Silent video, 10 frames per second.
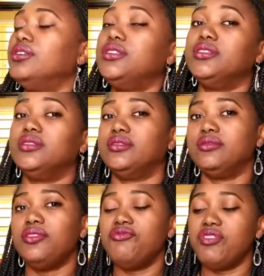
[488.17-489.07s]
to
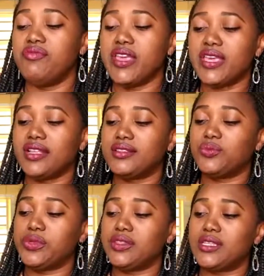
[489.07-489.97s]
remake it
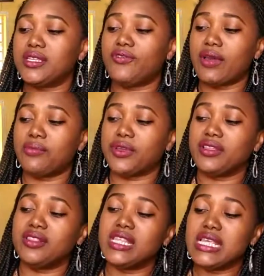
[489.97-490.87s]
with this fabric.
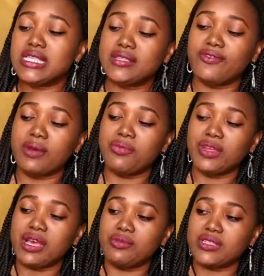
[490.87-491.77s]
This fabric
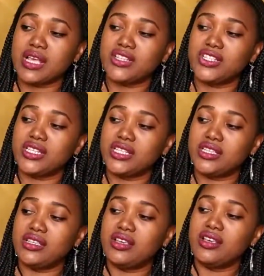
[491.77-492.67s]

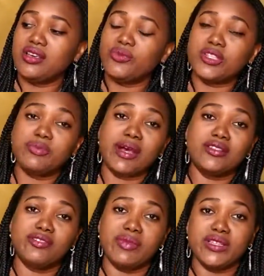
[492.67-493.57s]
was part
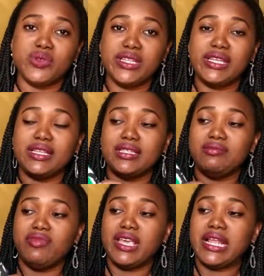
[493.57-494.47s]
of my 2018
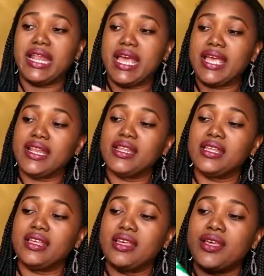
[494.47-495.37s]
Make 9.
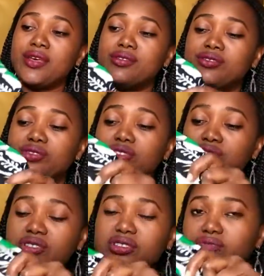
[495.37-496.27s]
I was going to
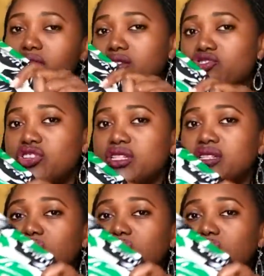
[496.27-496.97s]
use to make a dress as